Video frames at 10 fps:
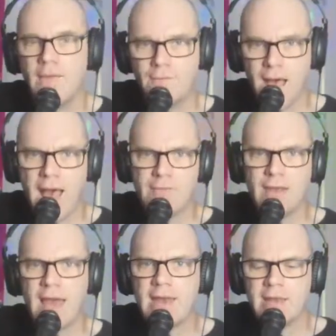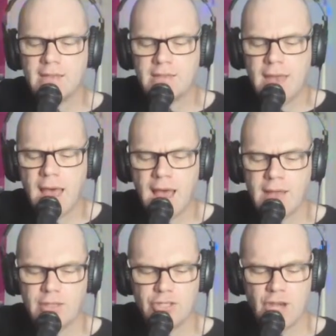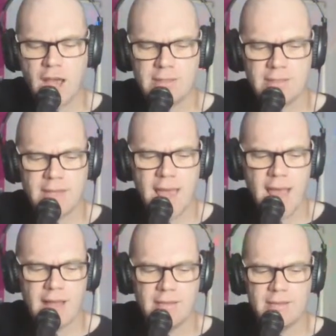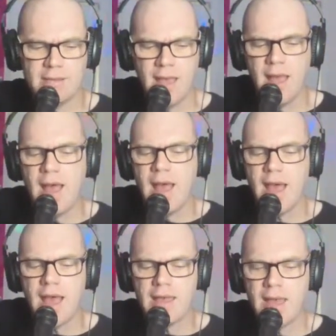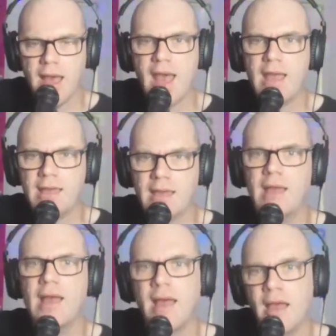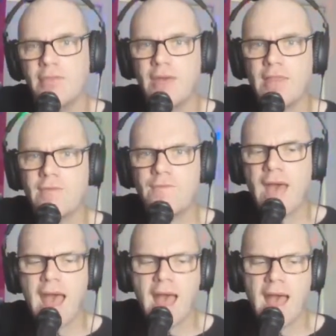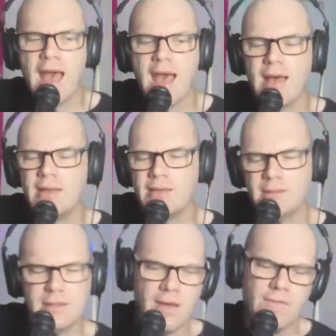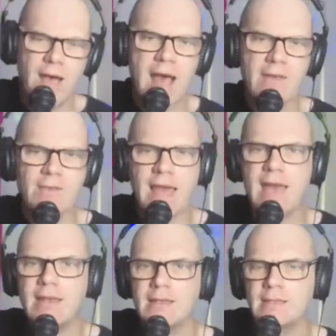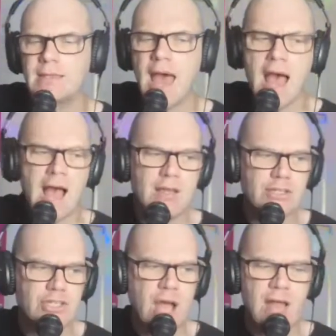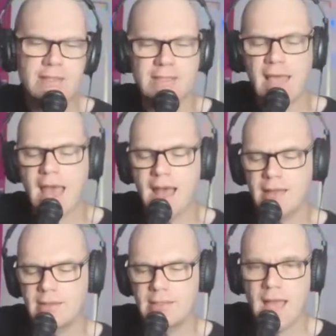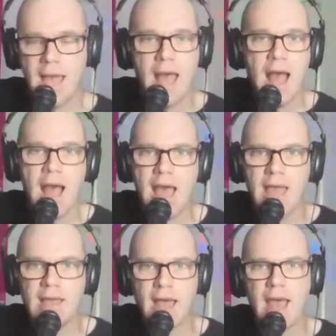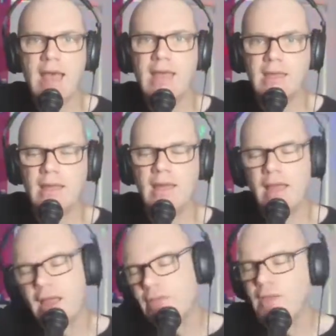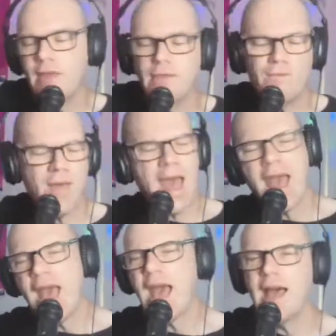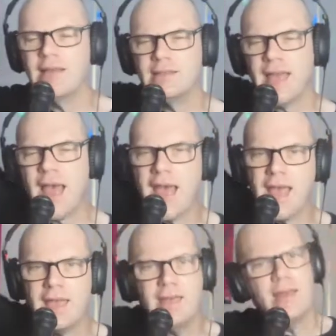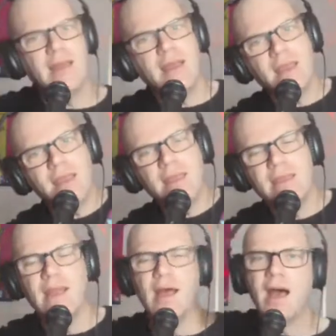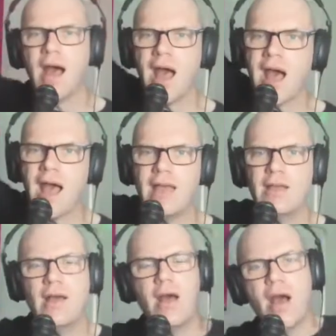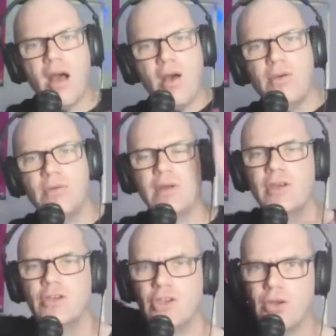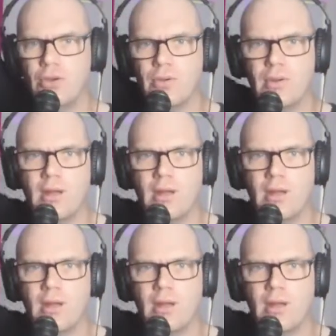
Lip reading: Five letters long and short sounds. Hey, hey, they're the vowels. Five letters long and short sounds. Hey, hey, they're the vowels. A, E, I, O, U.